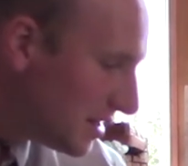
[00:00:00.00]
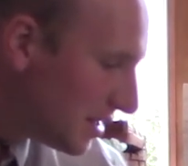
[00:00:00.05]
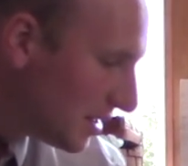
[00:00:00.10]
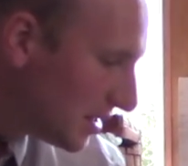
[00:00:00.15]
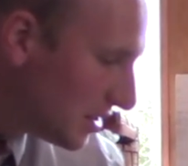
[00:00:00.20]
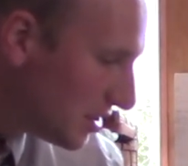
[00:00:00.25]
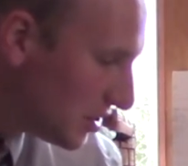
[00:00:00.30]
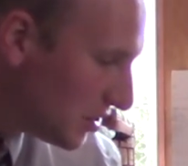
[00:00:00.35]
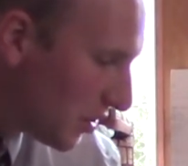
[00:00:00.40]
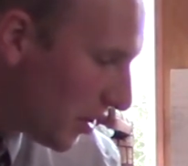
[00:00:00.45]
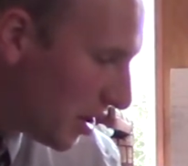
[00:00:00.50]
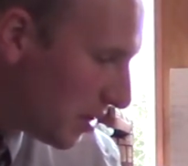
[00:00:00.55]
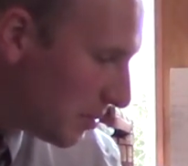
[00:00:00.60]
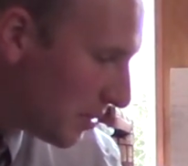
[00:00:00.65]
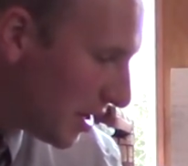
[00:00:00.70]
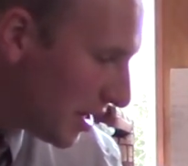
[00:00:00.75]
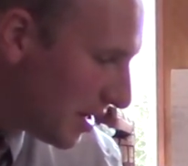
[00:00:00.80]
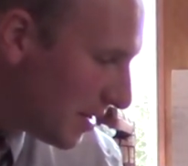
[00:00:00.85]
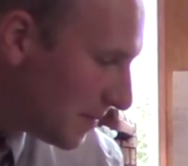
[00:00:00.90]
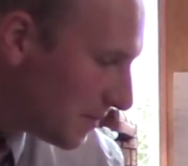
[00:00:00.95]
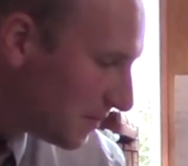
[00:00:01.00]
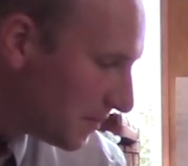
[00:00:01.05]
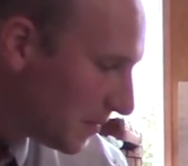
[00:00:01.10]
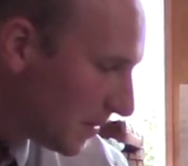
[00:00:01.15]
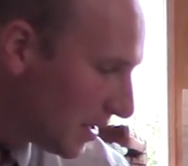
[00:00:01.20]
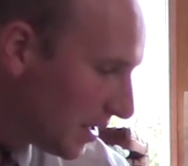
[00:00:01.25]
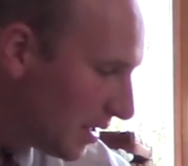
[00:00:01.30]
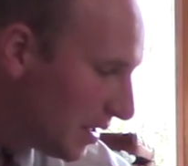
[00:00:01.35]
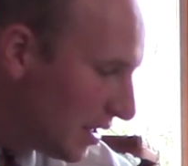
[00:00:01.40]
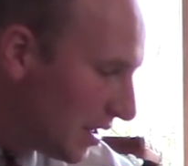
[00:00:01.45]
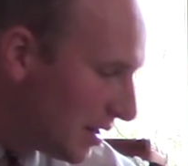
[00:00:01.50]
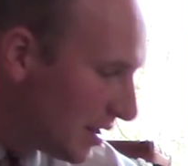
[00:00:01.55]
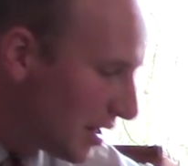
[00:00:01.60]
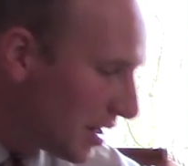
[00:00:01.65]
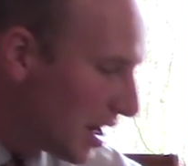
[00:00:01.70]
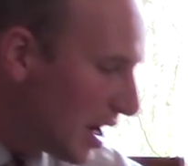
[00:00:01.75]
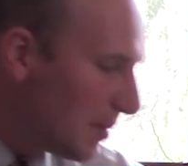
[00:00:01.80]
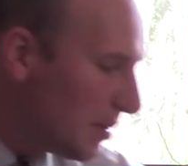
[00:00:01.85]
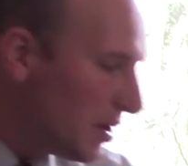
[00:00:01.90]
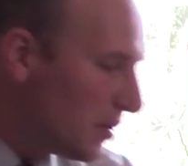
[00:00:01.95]
join me in the
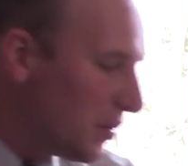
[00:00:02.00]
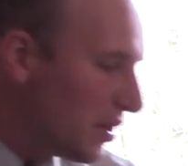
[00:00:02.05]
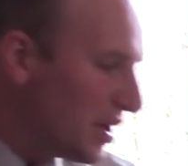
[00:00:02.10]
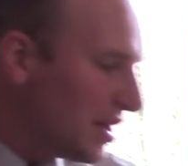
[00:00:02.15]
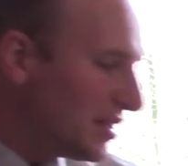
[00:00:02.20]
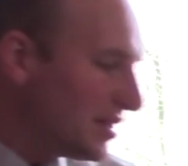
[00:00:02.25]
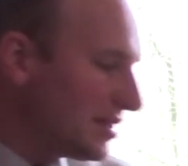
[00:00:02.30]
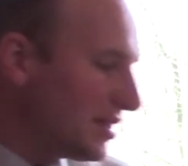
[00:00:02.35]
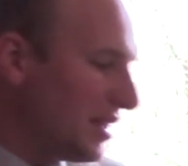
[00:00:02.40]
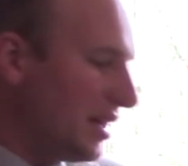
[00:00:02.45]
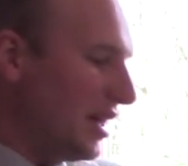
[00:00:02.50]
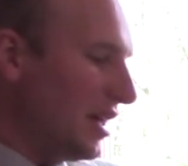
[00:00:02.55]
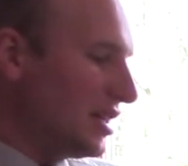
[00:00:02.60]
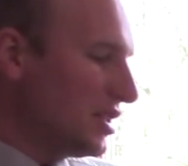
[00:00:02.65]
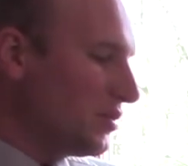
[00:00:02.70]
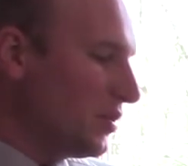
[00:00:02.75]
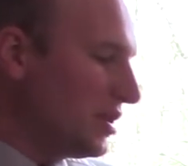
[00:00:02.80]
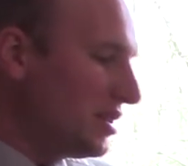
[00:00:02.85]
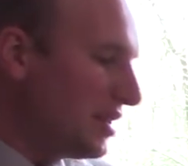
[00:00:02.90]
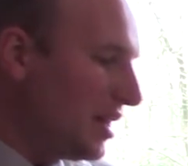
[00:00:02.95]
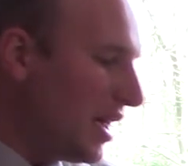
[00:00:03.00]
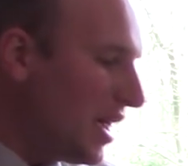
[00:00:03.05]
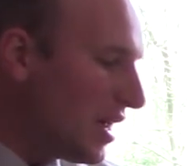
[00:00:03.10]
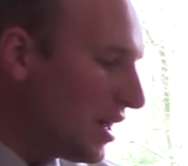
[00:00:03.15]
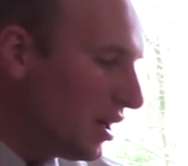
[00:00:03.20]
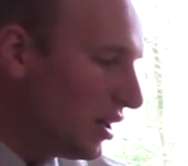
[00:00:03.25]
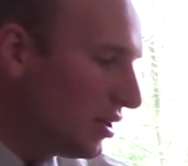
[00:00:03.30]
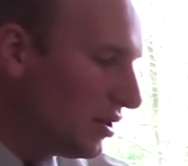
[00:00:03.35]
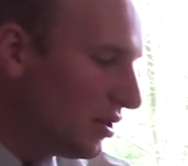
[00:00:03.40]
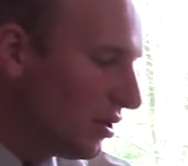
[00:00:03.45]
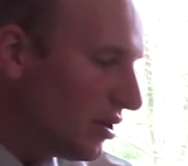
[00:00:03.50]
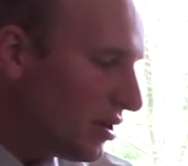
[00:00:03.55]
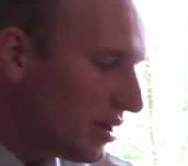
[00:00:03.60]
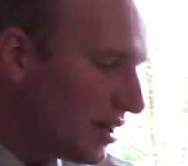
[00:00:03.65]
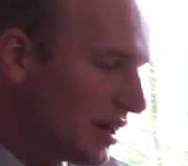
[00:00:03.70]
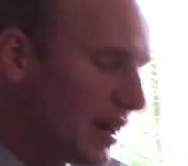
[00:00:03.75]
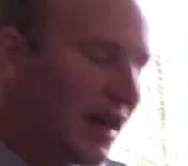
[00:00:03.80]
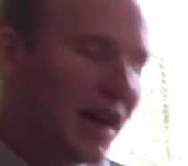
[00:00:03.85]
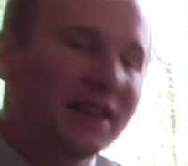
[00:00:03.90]
coming weeks as we take a look